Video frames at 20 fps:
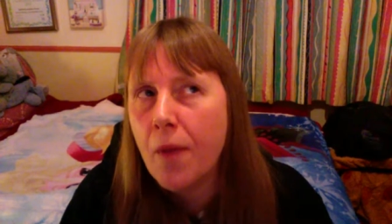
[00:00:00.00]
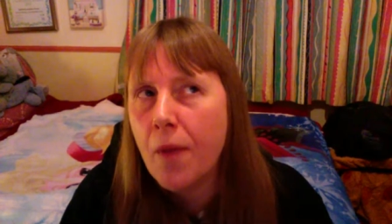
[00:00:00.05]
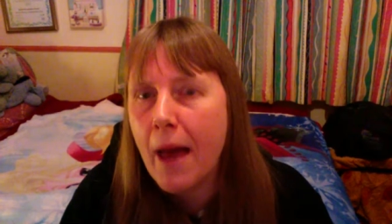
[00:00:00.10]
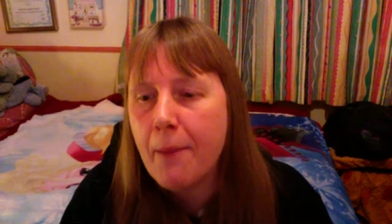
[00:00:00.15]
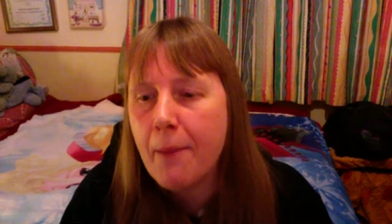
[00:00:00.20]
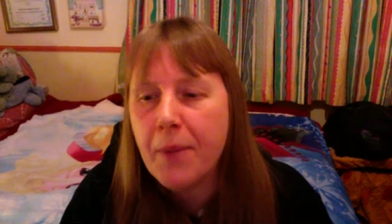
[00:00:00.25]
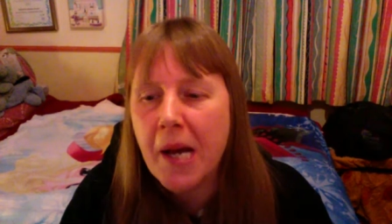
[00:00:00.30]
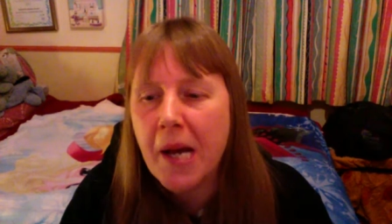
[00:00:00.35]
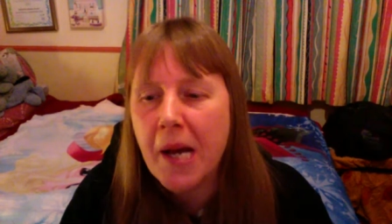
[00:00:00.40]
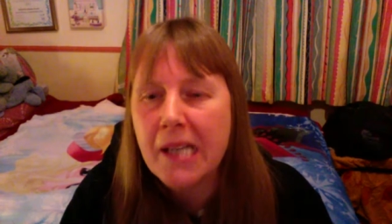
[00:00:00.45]

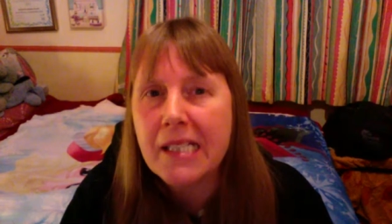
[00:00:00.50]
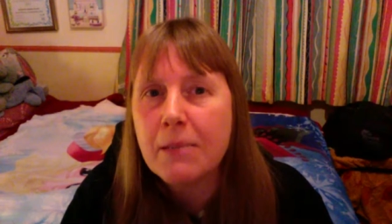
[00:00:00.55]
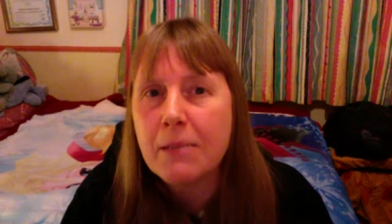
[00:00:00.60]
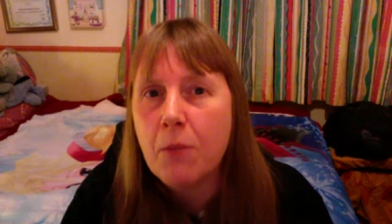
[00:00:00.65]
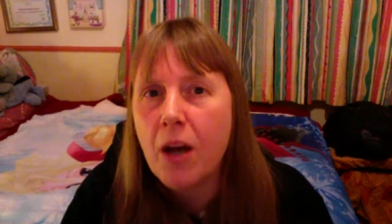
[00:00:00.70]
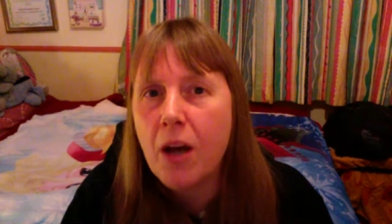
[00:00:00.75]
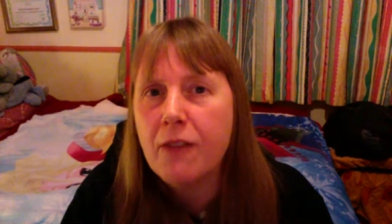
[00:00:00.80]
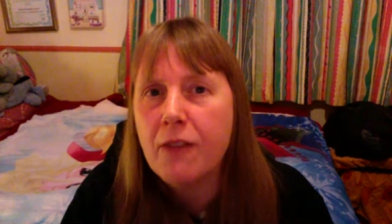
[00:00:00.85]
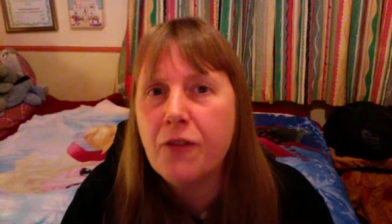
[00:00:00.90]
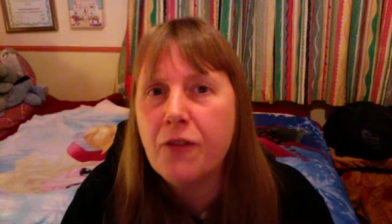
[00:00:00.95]
That person
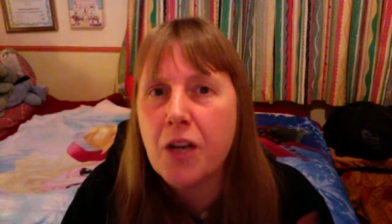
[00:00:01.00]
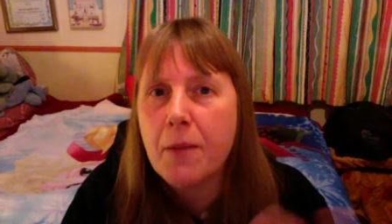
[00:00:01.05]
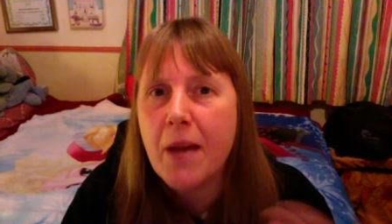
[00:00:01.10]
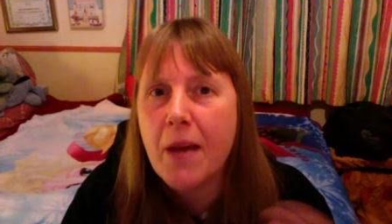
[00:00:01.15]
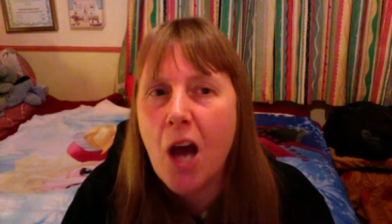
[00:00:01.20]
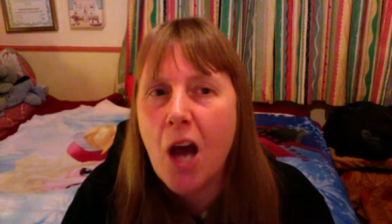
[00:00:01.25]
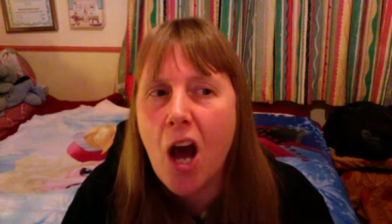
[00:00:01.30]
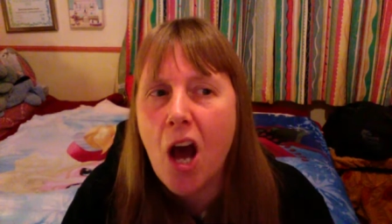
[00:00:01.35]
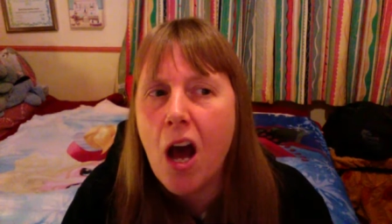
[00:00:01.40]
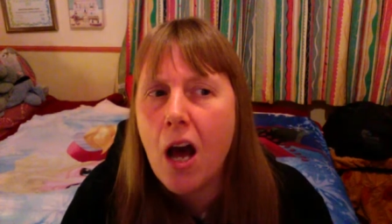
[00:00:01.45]
might feel a
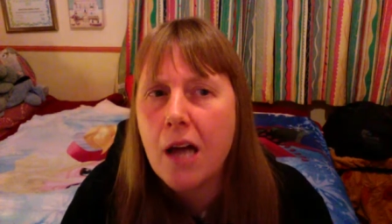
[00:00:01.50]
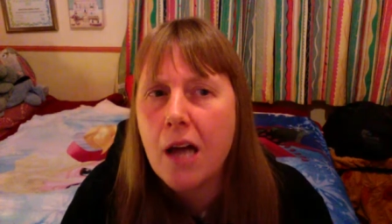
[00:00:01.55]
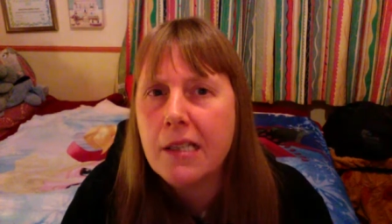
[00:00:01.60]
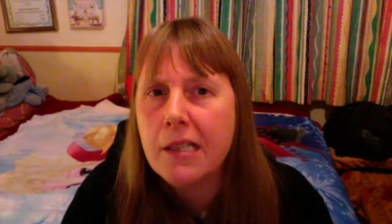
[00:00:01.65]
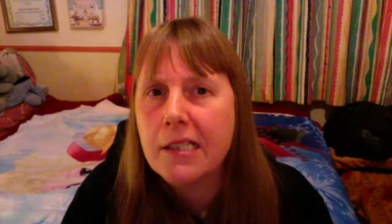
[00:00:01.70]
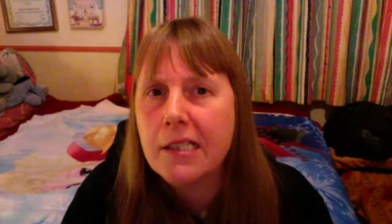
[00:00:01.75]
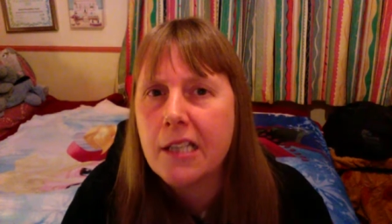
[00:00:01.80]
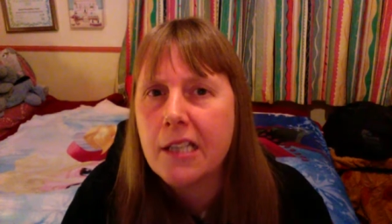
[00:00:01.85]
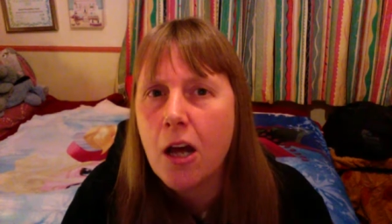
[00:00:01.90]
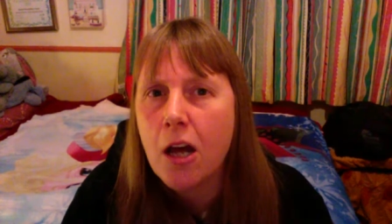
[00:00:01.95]
bit hurt
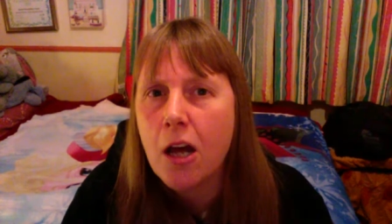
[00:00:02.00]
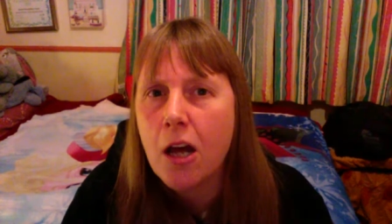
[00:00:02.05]
as to,